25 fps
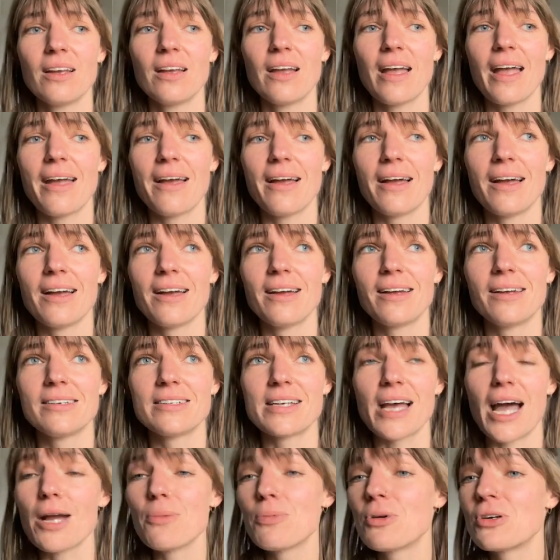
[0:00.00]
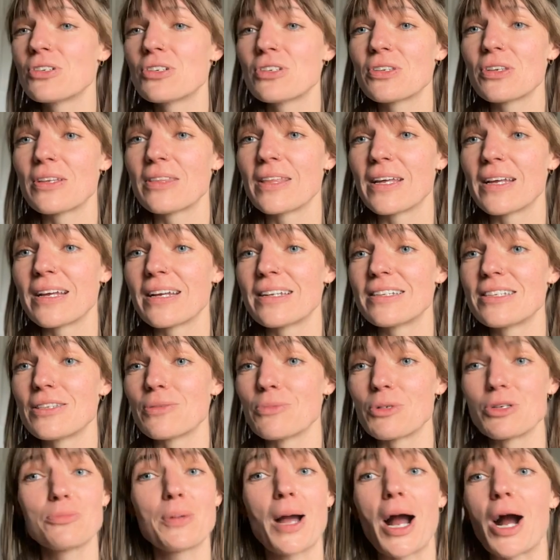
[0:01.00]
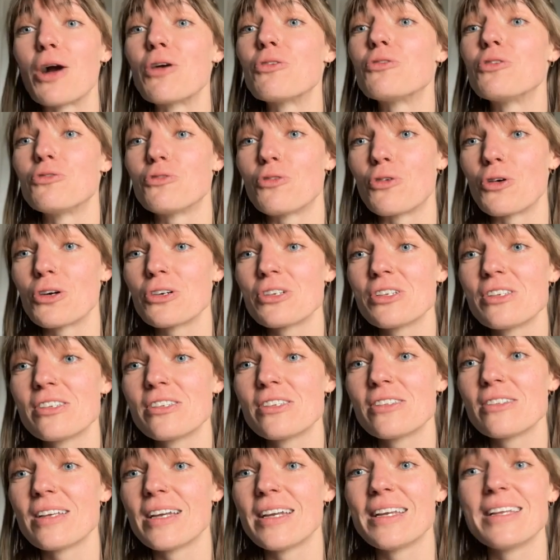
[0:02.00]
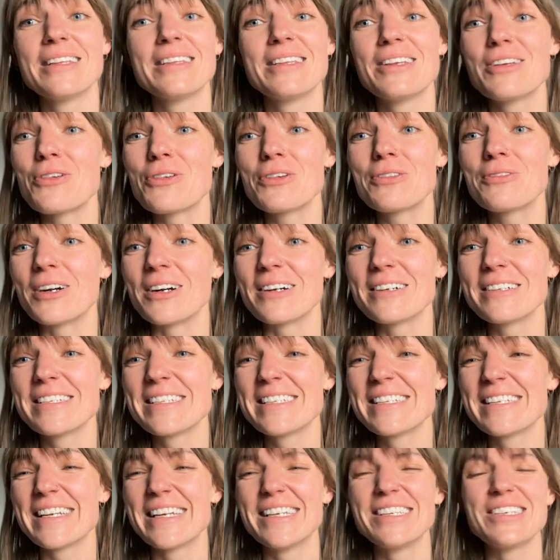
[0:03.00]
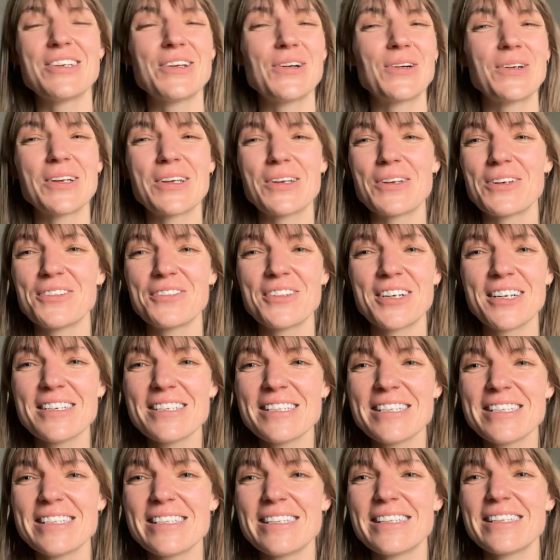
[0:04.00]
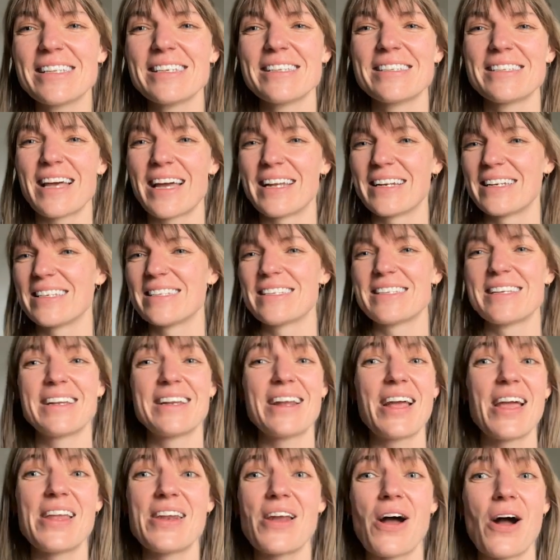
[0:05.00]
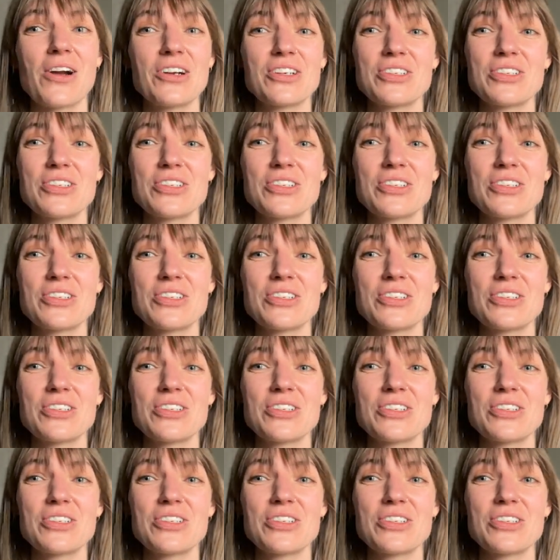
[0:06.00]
And I personally think it's the most powerful force in the universe, in your universe. The sun is in our